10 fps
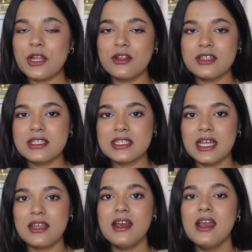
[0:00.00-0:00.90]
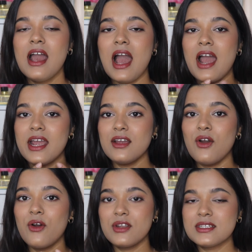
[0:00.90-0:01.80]
on the skin. I
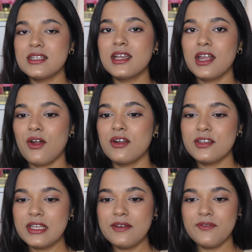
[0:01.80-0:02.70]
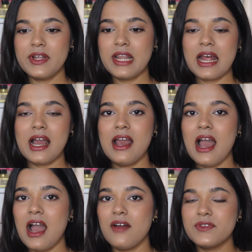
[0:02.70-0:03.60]
honestly cannot really feel like I
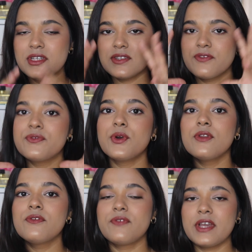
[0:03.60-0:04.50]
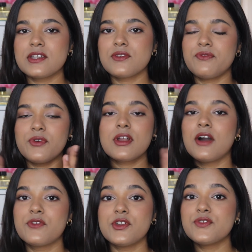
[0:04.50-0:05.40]
have this full face or full
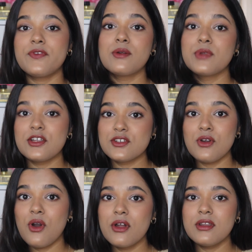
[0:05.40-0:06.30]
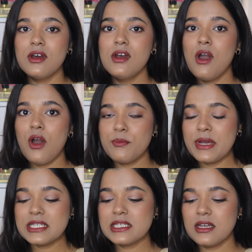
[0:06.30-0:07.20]
coverage foundation on
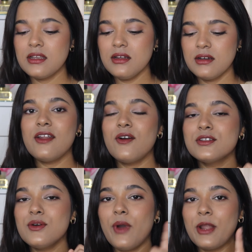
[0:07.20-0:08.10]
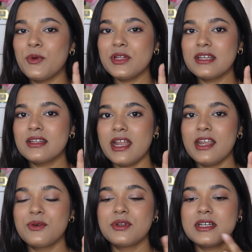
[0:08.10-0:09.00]
my skin. And also, one more thing that I
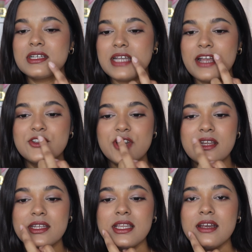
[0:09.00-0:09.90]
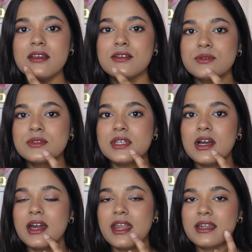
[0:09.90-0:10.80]
noticed, I generally use
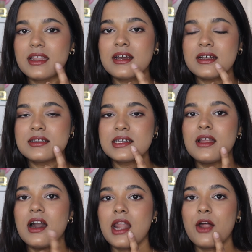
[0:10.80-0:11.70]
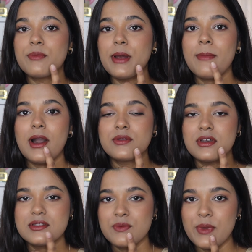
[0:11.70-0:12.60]
a correcting concealer around my mouth
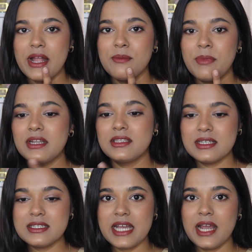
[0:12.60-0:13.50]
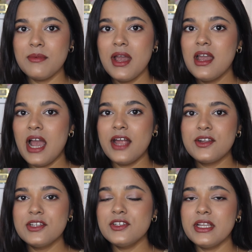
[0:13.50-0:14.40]
as well, but this time I
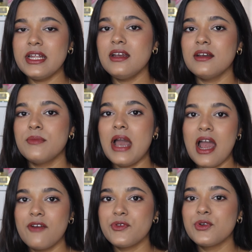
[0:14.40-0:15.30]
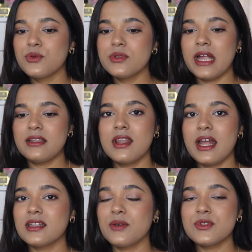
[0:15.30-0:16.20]
didn't really have to do that.
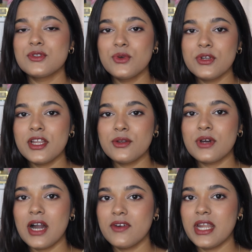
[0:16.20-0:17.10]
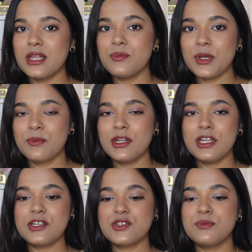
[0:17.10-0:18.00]
Like, there was no need to cover any
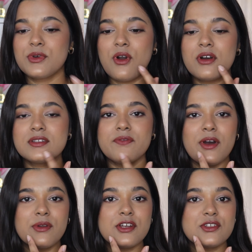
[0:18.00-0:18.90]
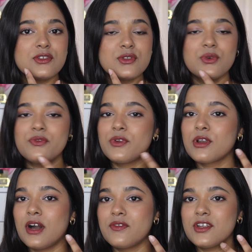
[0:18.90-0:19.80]
pigmentation because the foundation is so full
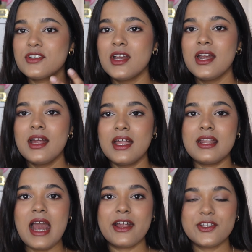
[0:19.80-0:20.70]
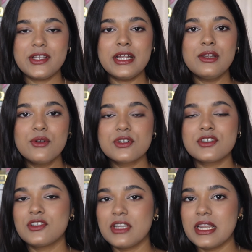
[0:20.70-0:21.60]
coverage. It actually
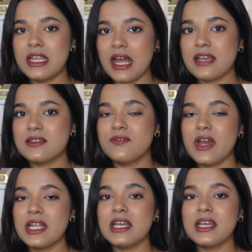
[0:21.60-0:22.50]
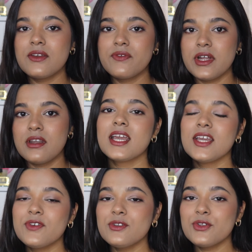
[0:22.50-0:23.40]
looks really nice and very even.
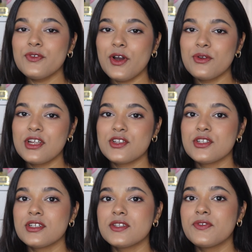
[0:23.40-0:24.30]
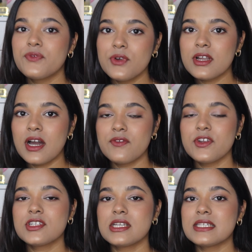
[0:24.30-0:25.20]
Even though the foundation is full
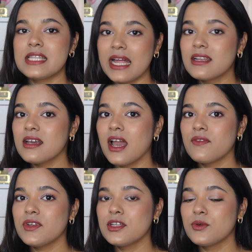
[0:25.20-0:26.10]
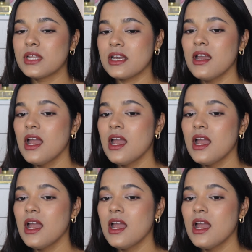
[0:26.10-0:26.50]
coverage and slightly heavy duty,